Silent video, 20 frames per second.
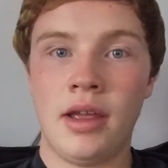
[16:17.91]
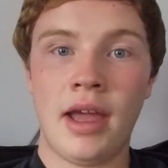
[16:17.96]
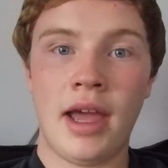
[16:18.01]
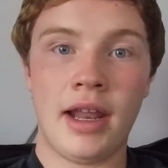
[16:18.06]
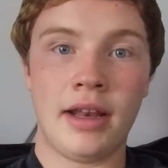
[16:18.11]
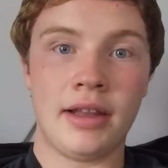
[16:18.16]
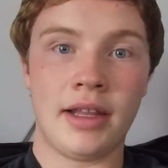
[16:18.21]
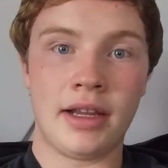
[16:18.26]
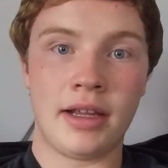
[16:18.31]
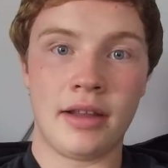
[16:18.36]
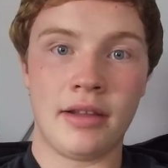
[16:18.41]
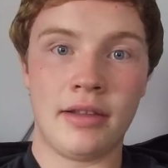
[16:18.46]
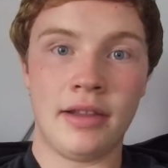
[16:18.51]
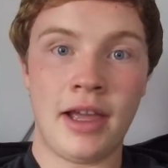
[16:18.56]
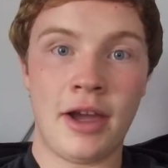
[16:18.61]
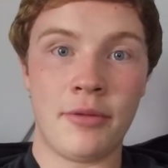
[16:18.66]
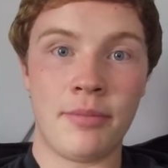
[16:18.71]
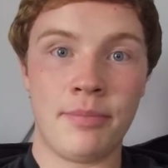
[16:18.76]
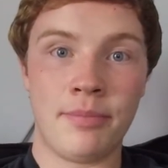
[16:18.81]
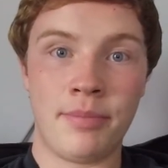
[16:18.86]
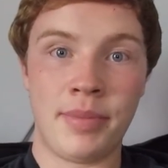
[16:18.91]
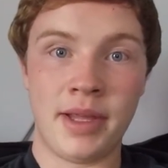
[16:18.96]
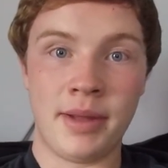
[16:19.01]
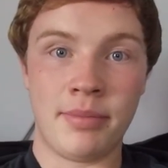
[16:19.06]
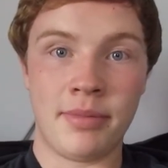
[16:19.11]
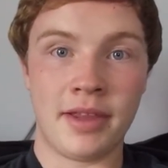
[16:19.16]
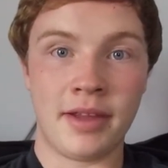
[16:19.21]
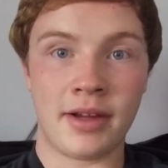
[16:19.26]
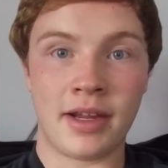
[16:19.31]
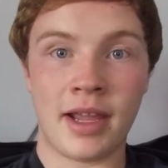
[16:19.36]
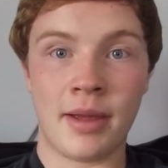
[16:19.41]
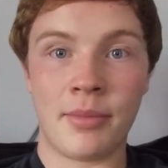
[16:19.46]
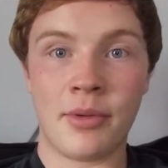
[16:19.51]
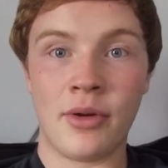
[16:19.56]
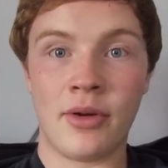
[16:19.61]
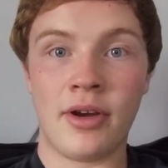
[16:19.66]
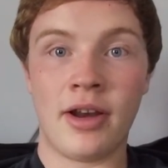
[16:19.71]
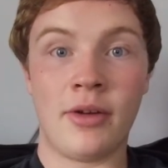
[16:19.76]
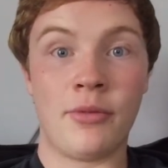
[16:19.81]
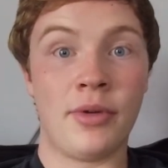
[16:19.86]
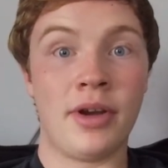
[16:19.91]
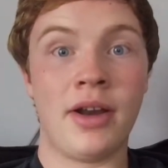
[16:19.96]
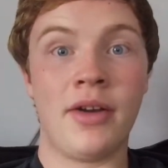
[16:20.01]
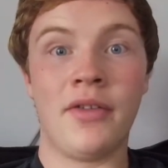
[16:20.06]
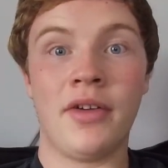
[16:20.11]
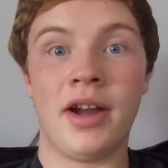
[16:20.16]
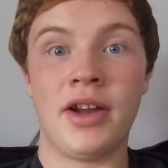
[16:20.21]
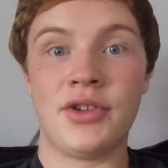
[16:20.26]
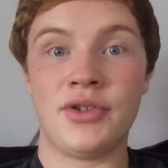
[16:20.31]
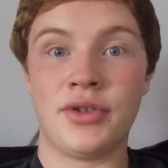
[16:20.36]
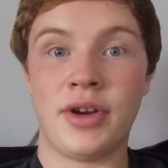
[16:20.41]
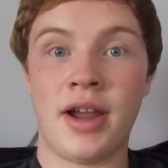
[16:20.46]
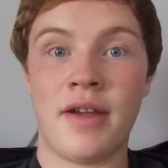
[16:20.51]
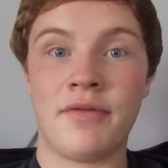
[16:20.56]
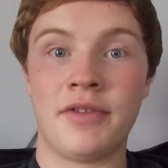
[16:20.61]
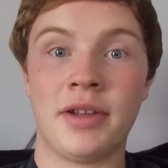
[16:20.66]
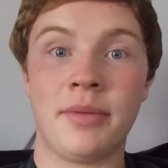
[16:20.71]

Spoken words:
Had like a loud beep that kept going on whenever I'd drive,